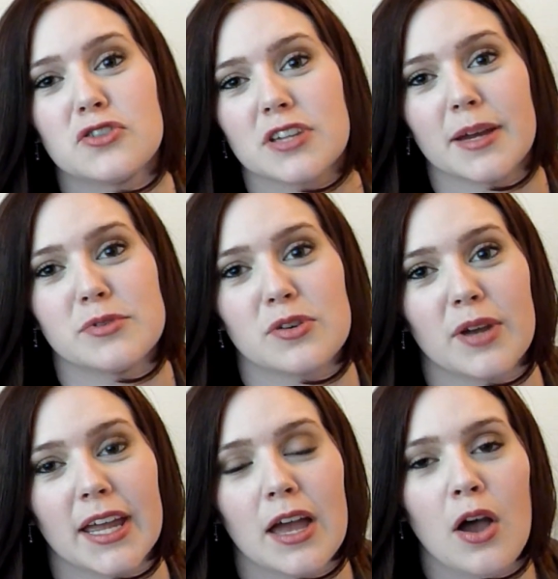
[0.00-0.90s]
usually I'm
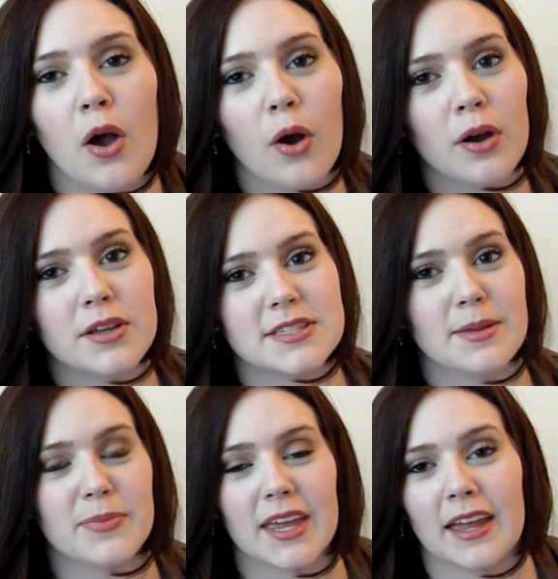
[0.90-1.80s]
doing
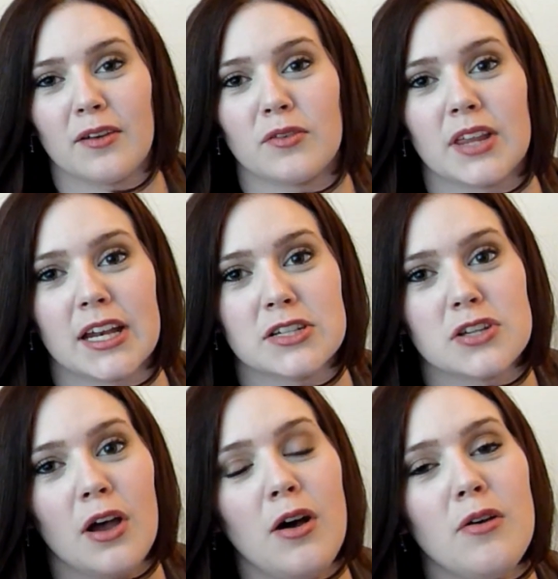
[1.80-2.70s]
something related
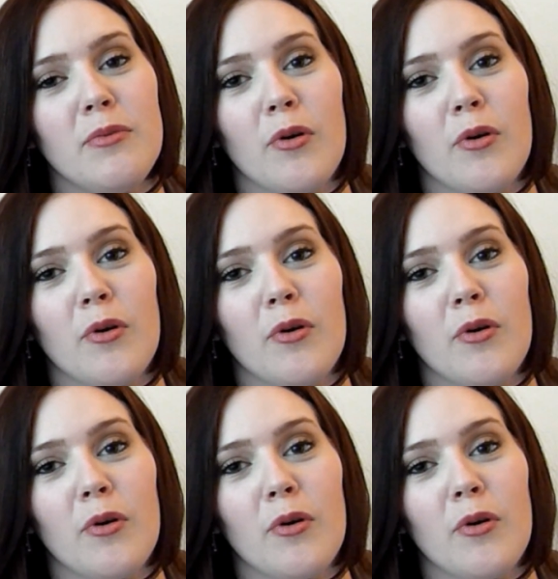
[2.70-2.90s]
to home,